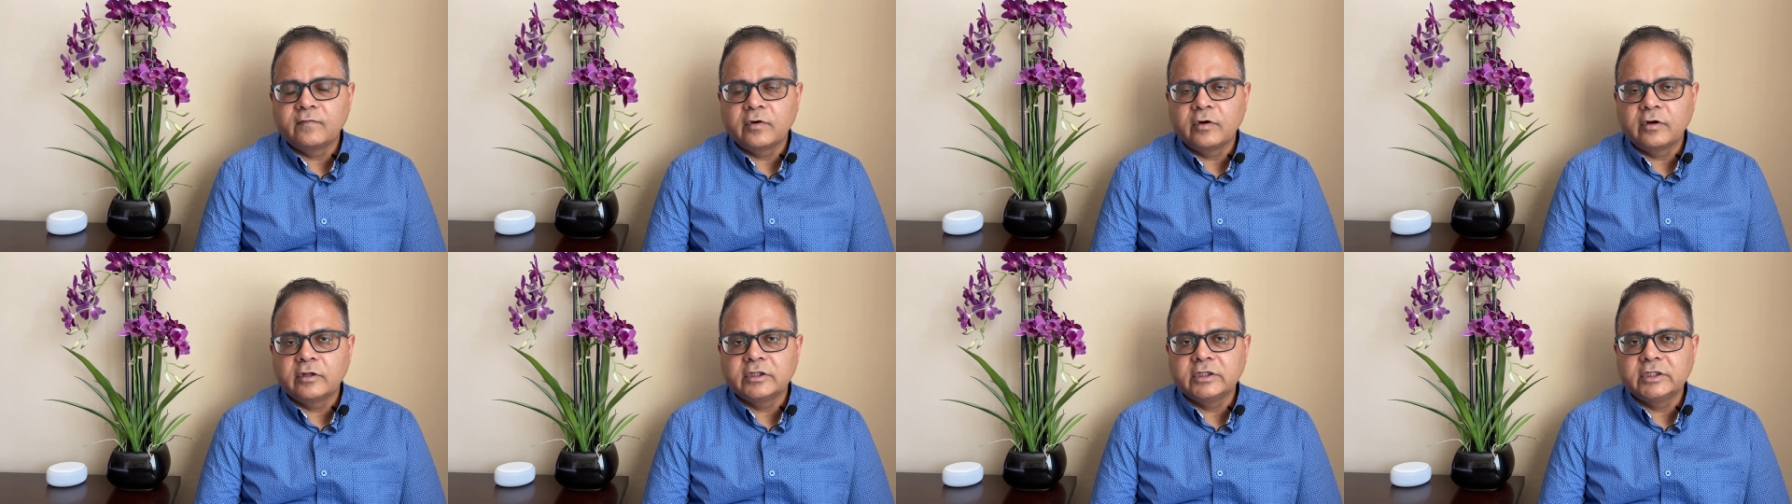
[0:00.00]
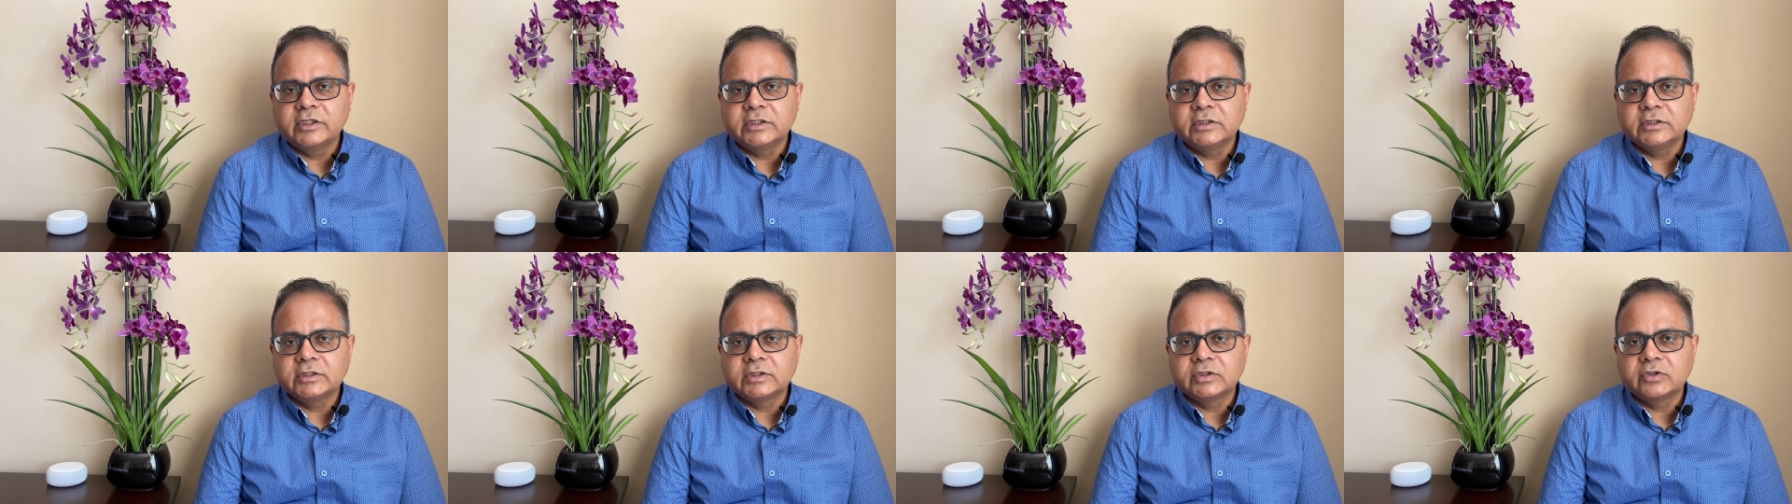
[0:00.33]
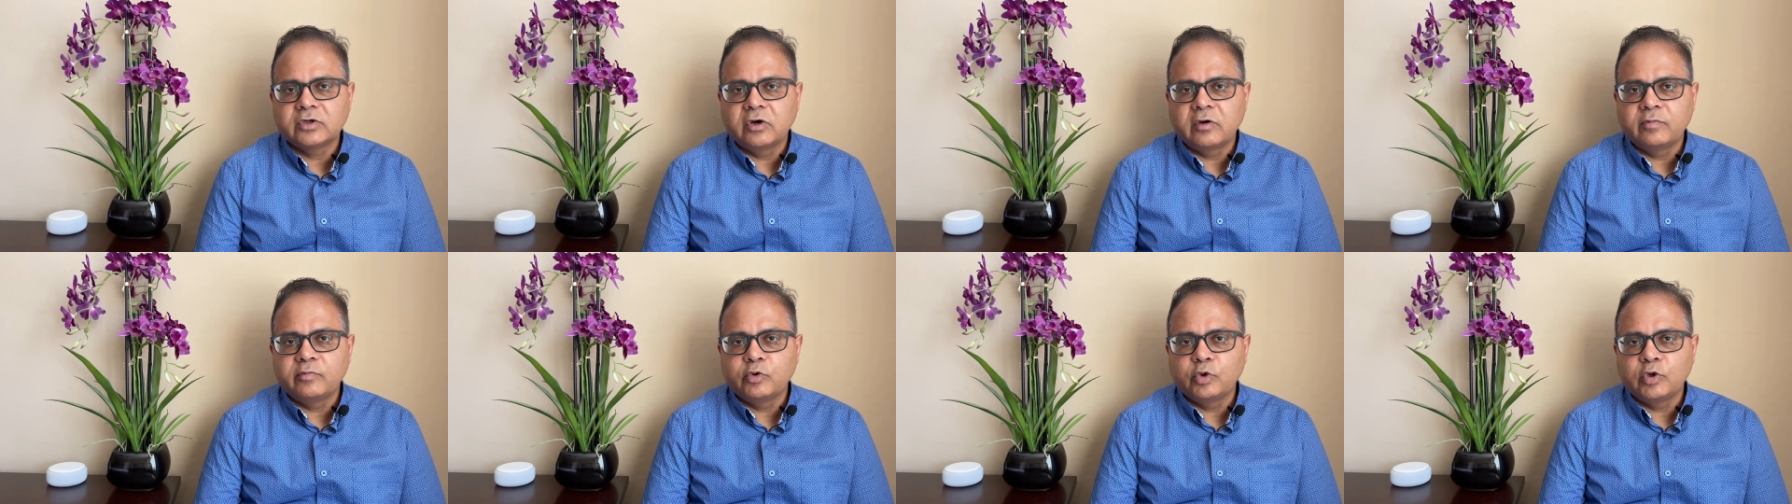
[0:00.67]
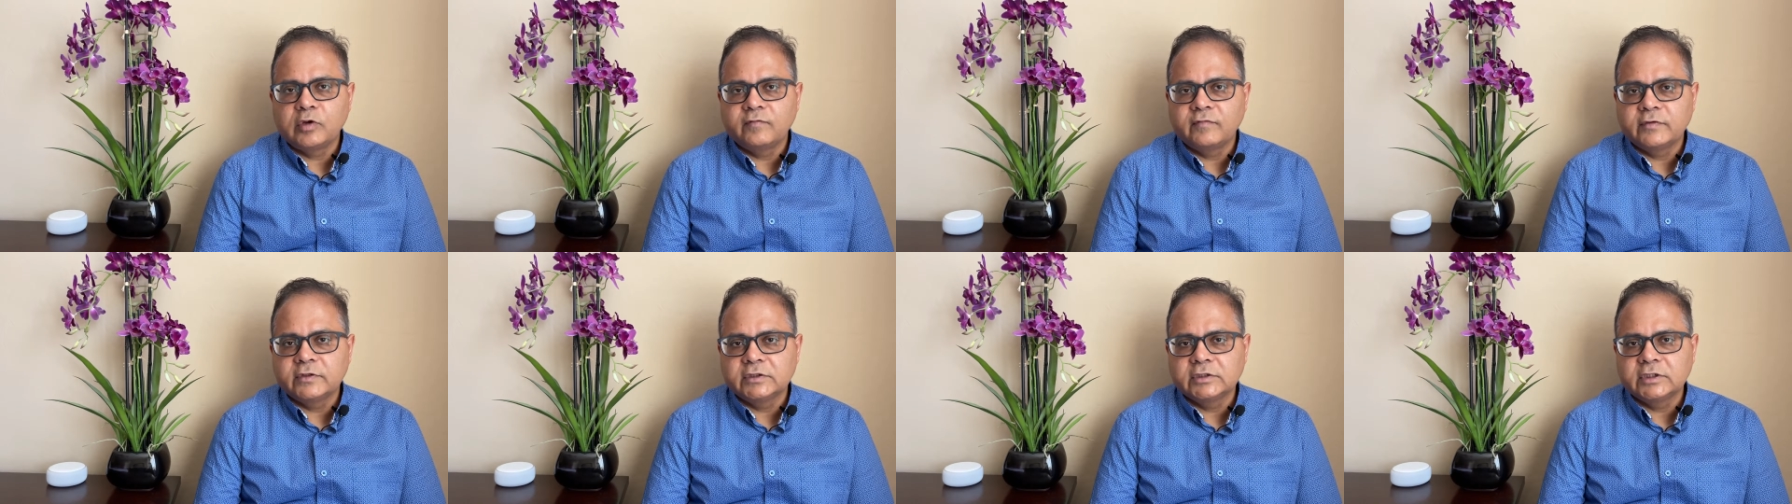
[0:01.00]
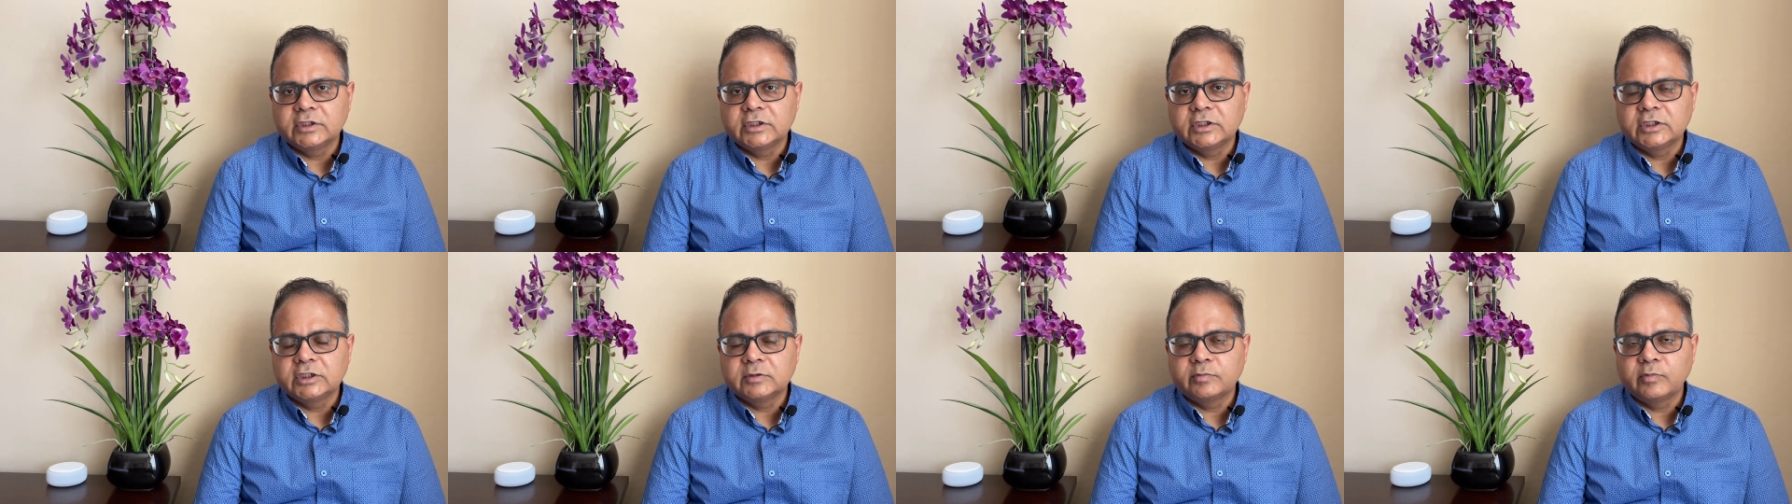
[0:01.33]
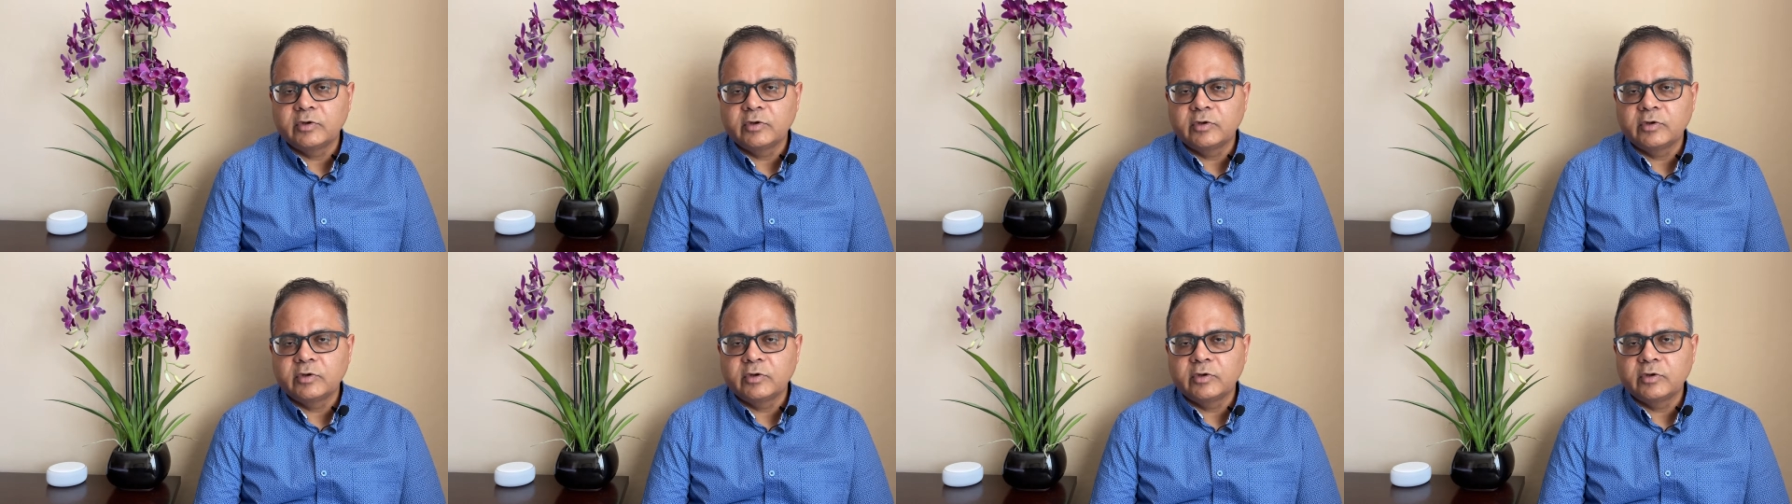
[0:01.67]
all these top universities,